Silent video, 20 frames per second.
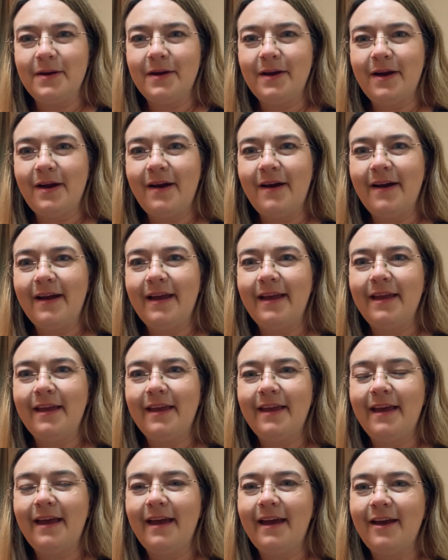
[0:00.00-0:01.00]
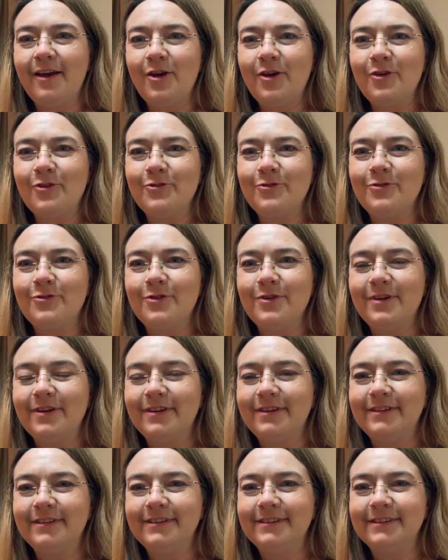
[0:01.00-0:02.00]
I have
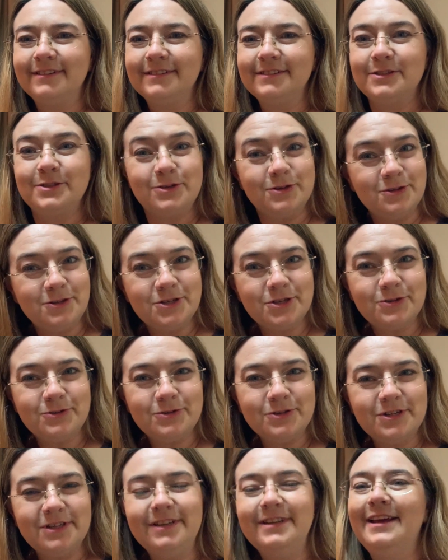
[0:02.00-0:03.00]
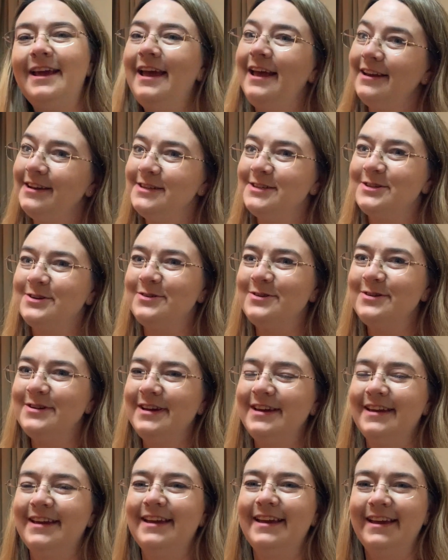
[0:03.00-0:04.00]
2 children and a dog
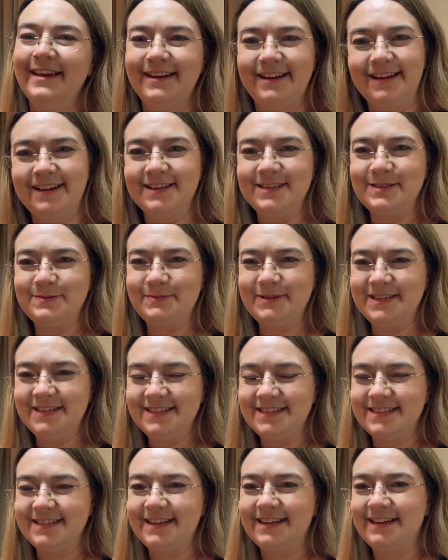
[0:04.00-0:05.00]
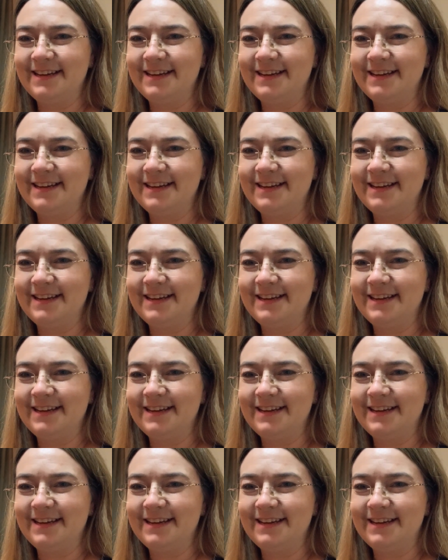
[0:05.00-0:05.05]
and a husband.